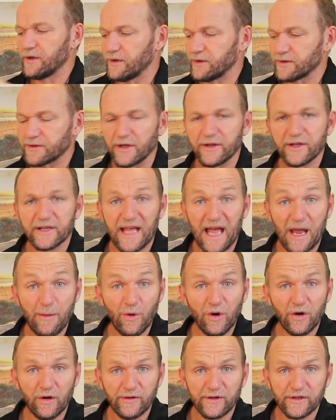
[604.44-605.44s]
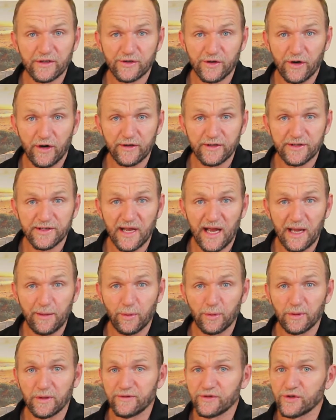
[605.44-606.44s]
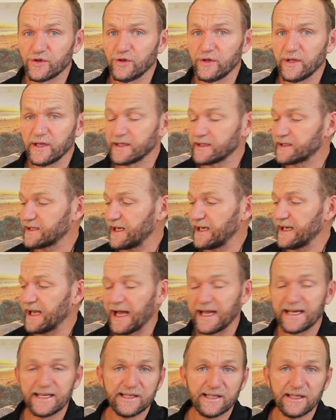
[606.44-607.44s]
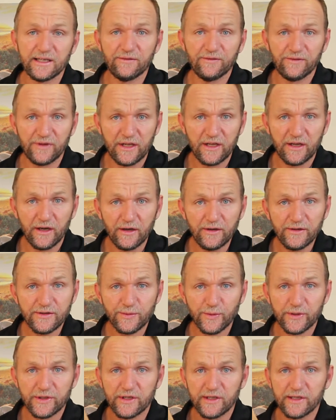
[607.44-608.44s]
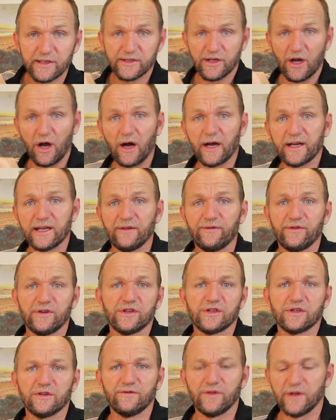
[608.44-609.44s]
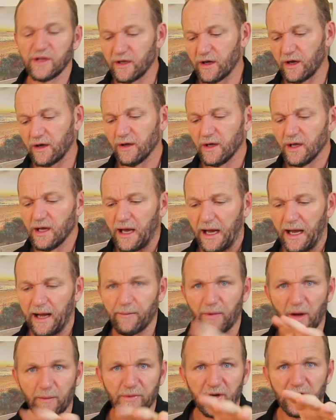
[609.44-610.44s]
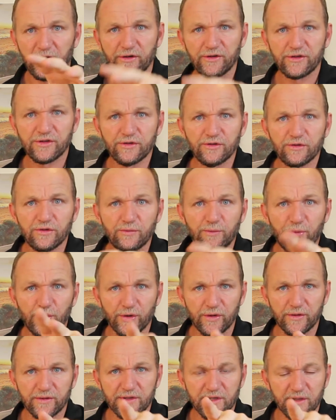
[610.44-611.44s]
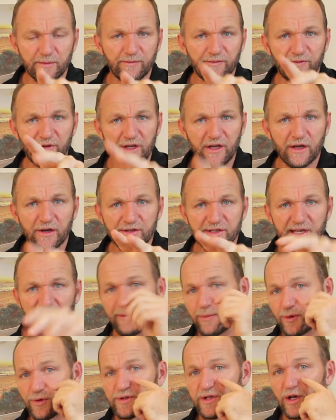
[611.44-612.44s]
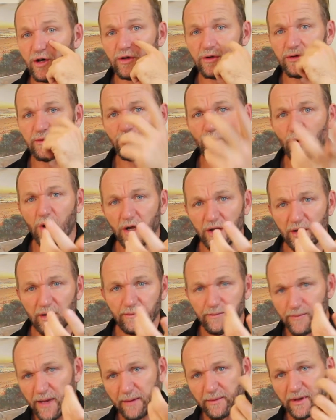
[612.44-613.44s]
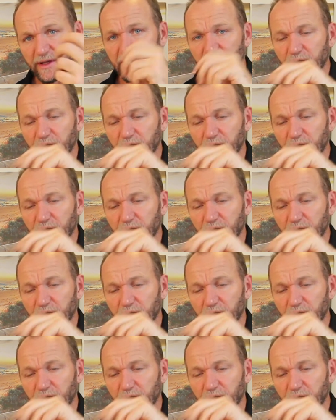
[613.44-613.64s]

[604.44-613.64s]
So the camera on this drone is capable of shooting 1080 videos, which is high definition video. I'm going to put some video samples on while I'm babbling